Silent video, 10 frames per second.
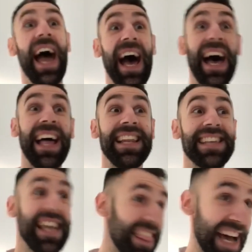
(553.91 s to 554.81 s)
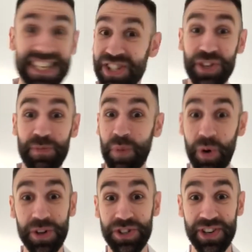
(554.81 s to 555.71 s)
and that's just
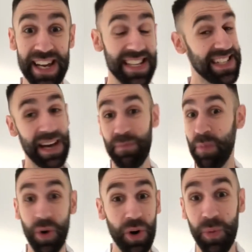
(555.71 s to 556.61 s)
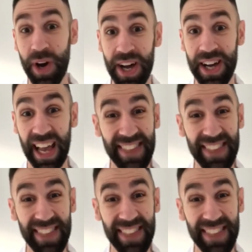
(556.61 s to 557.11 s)
more stress and more work,